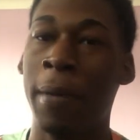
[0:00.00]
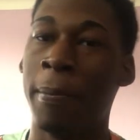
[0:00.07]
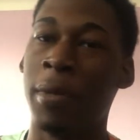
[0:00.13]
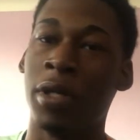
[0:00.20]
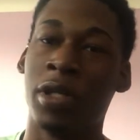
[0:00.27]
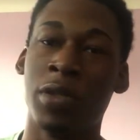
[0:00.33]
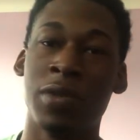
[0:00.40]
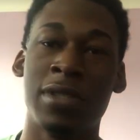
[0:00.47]

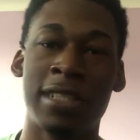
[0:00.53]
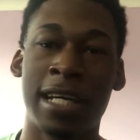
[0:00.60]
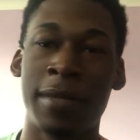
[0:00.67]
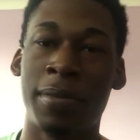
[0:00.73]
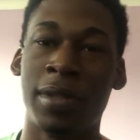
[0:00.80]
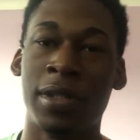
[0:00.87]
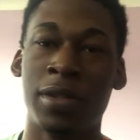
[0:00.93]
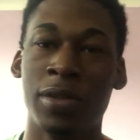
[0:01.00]
but those type
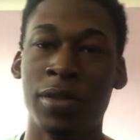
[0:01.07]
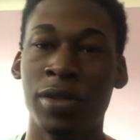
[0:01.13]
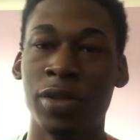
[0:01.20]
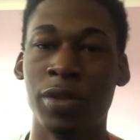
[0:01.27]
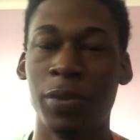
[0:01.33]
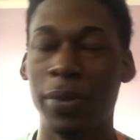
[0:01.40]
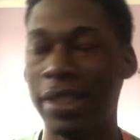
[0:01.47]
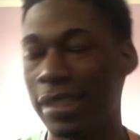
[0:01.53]
of
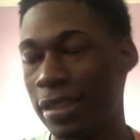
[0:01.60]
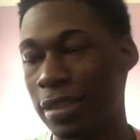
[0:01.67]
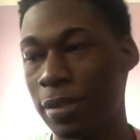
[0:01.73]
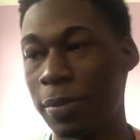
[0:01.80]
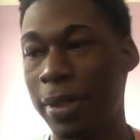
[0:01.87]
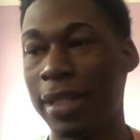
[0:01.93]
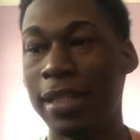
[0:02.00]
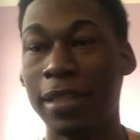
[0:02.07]
loans, we didn't
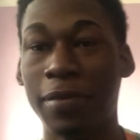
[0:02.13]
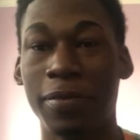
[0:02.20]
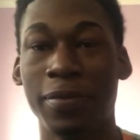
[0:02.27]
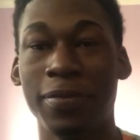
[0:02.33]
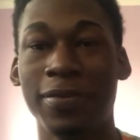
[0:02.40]
spend them.